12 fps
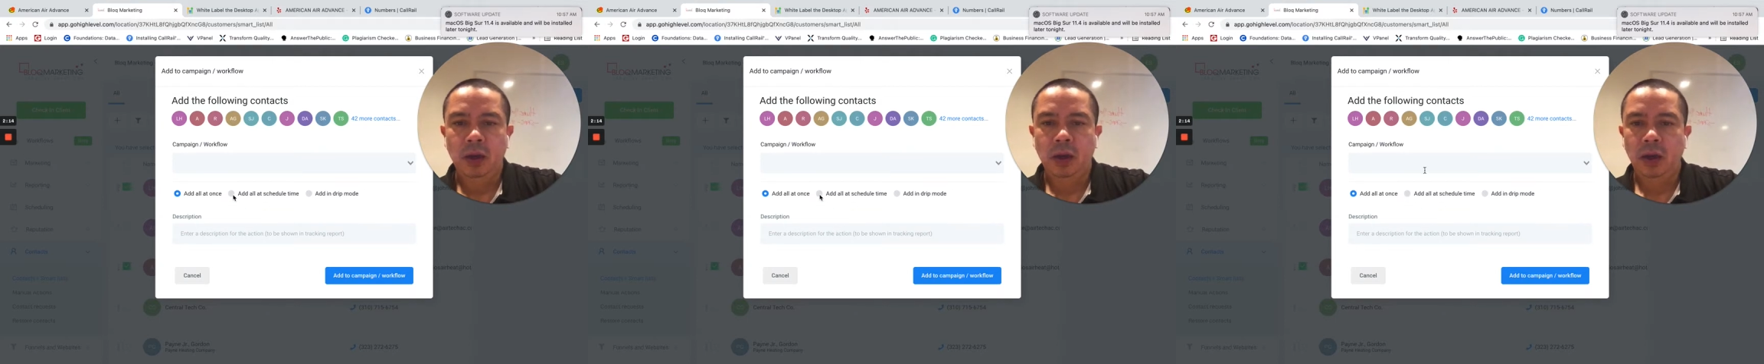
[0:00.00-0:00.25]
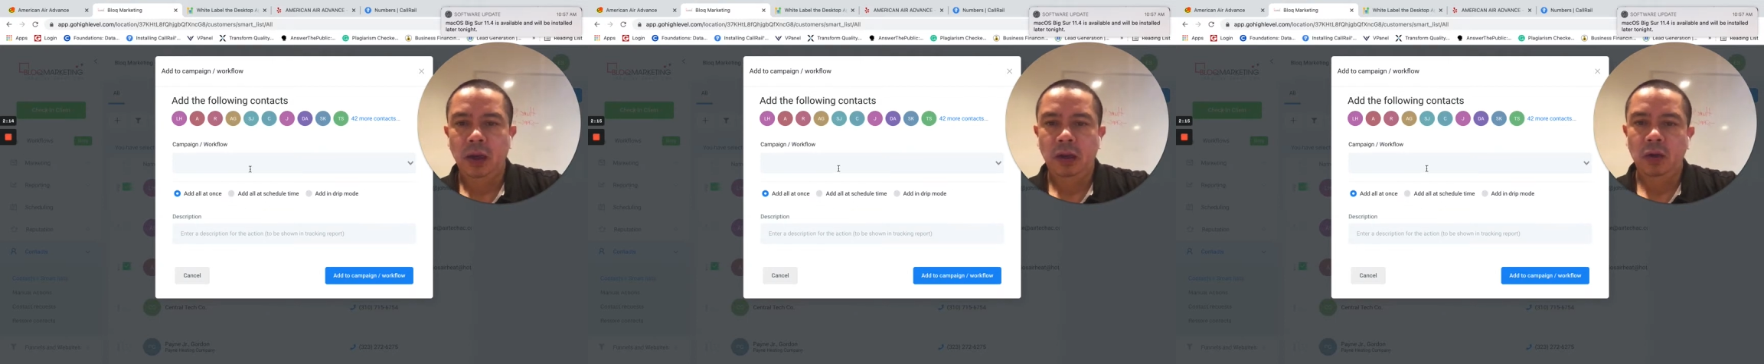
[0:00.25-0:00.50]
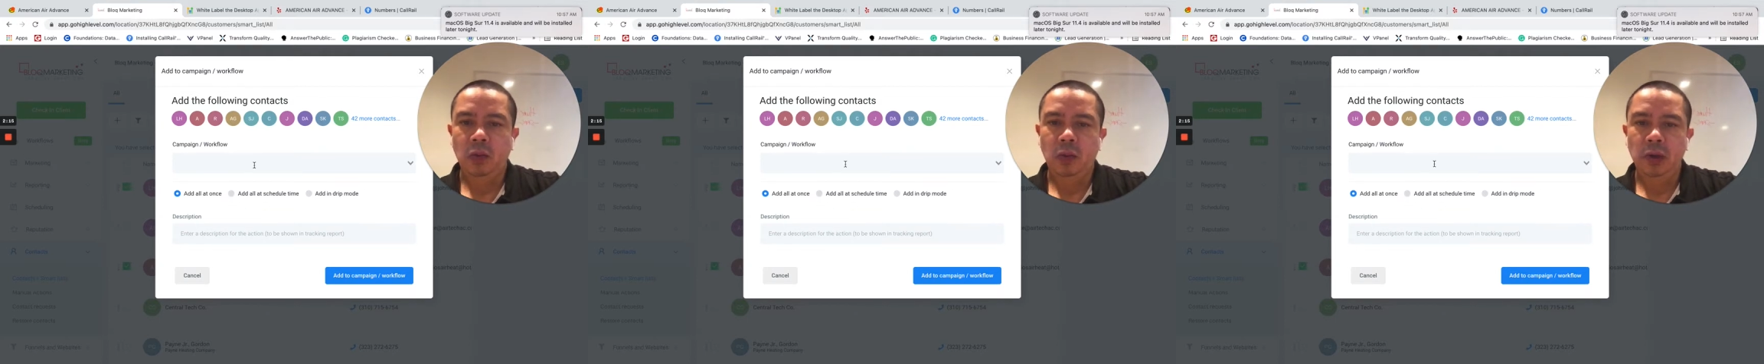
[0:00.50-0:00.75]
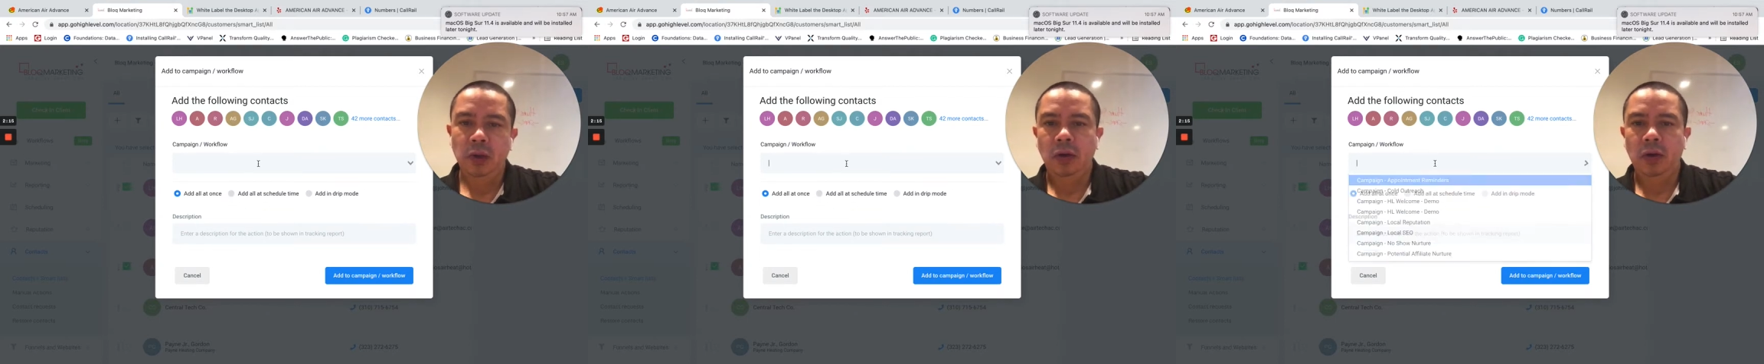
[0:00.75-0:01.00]
Now
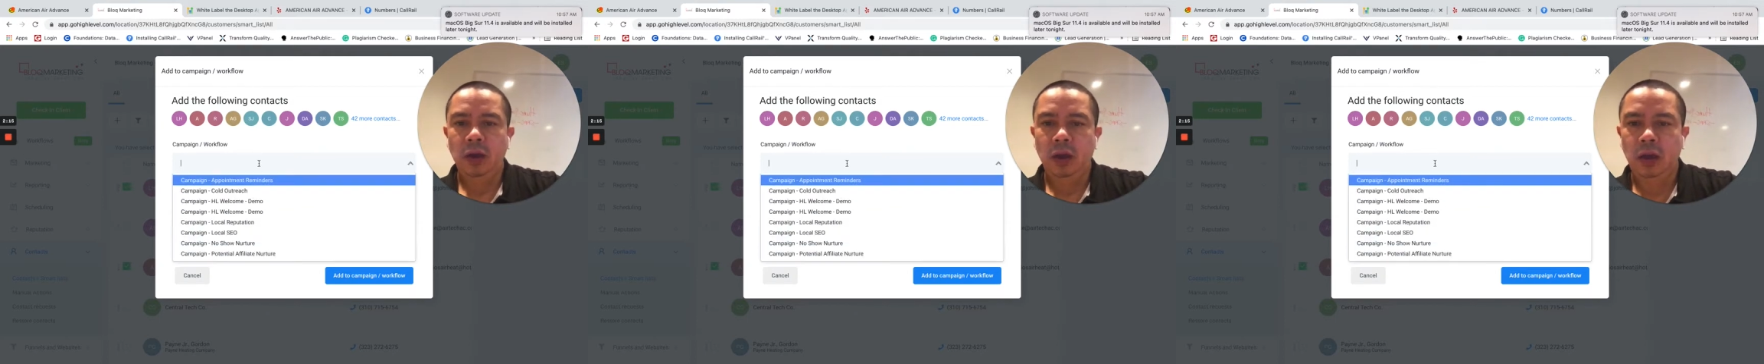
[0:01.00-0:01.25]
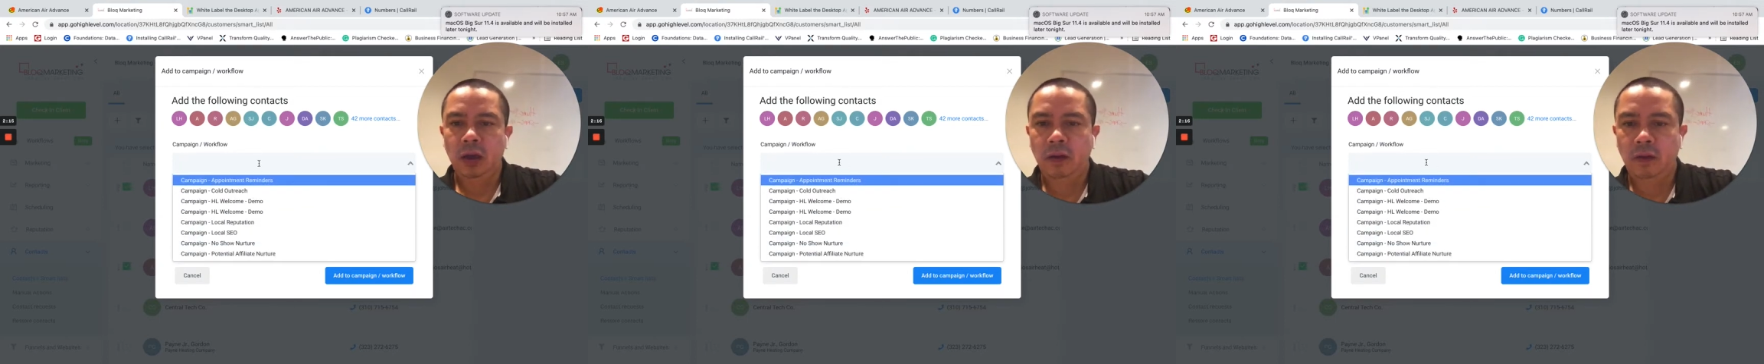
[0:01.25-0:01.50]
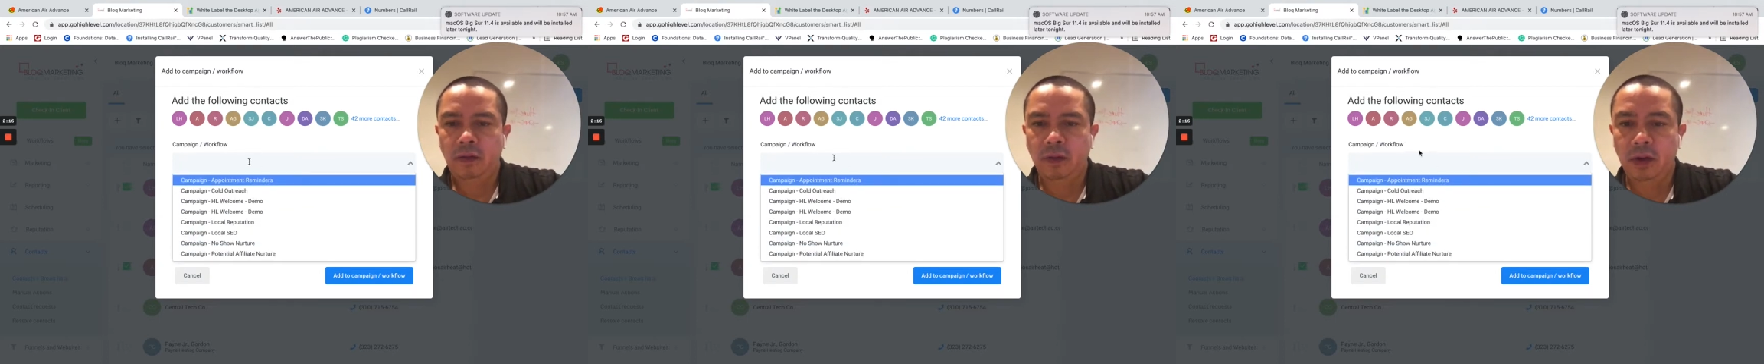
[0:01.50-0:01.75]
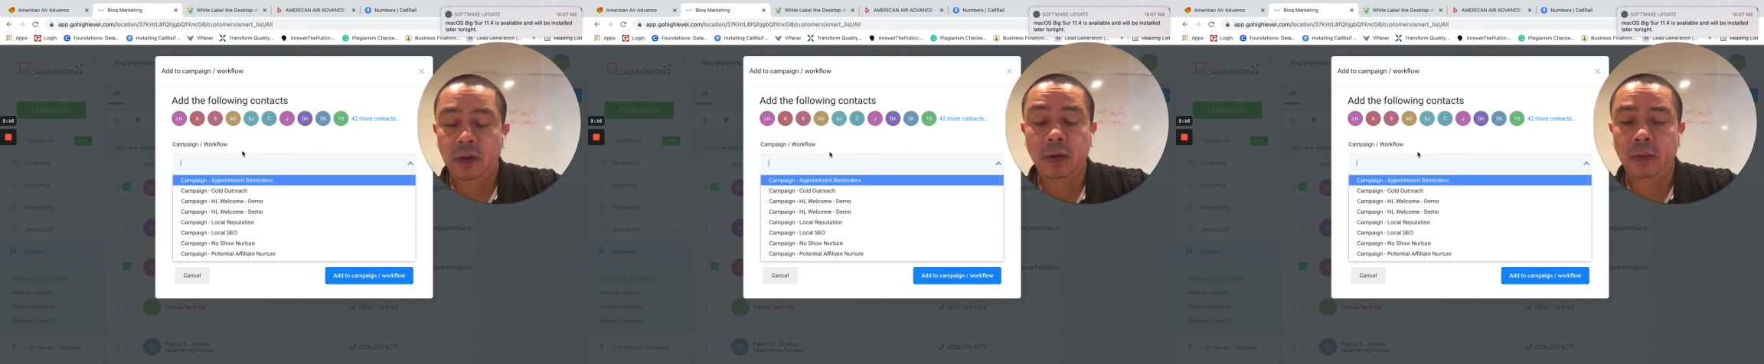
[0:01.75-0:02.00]
we already have,
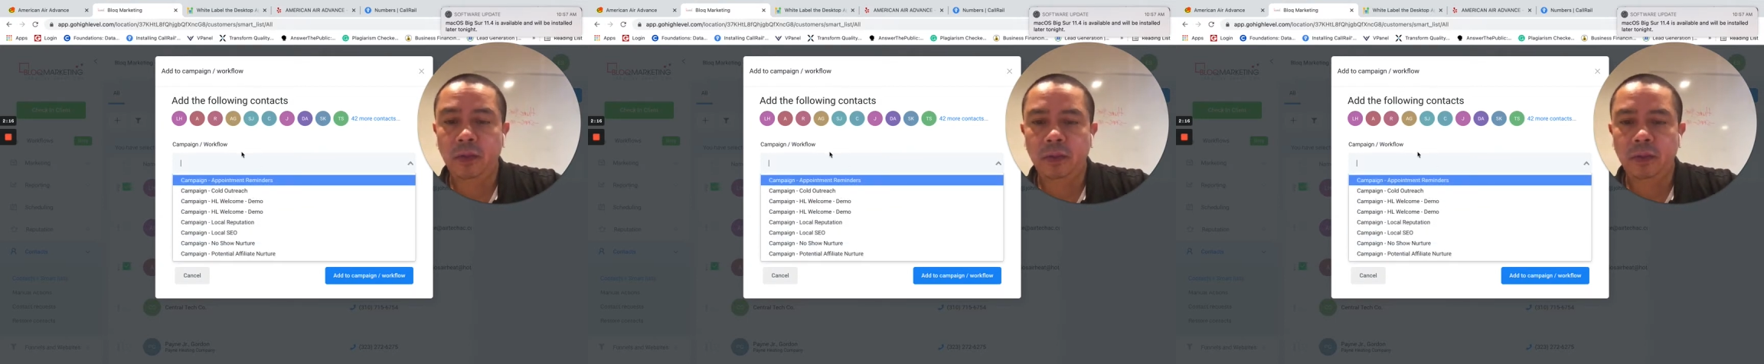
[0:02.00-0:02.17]
and